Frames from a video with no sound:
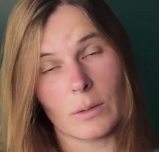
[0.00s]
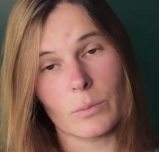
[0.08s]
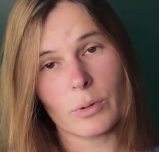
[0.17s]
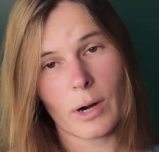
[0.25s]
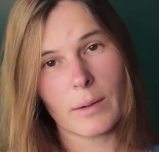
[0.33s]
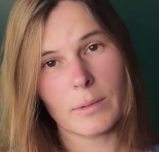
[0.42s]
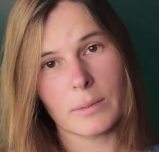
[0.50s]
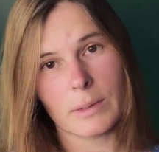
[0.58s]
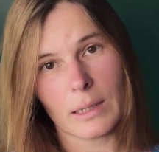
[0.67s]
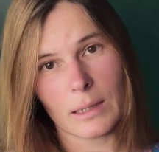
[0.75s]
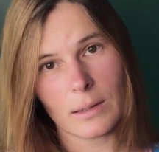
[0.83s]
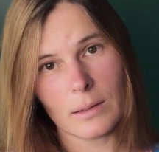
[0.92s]
and
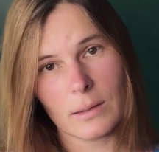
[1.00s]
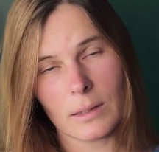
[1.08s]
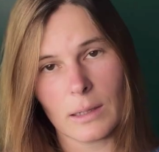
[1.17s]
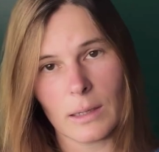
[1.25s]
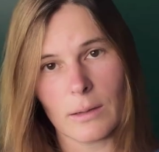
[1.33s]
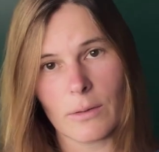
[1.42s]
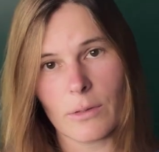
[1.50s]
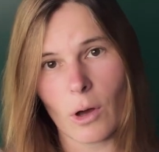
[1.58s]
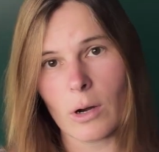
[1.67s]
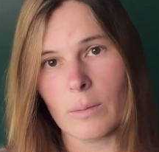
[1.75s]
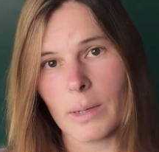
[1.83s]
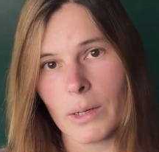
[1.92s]
probably he
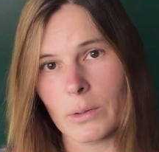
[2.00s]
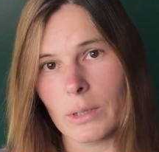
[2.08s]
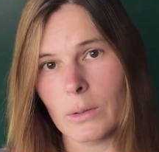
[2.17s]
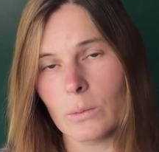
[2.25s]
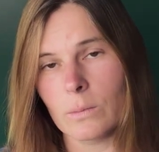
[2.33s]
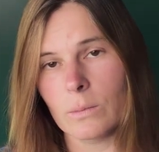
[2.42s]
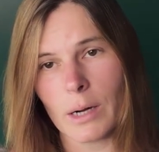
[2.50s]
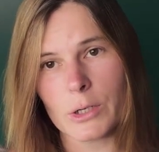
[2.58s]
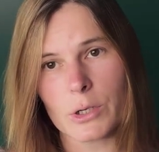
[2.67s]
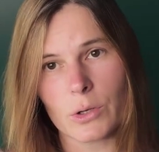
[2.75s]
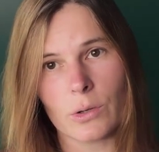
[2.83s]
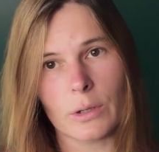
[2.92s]
thought about it
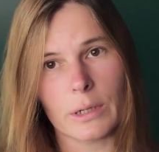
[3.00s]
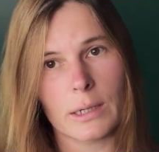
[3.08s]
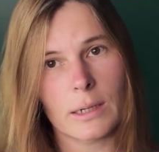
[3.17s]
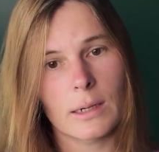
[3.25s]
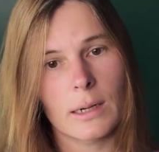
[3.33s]
much earlier,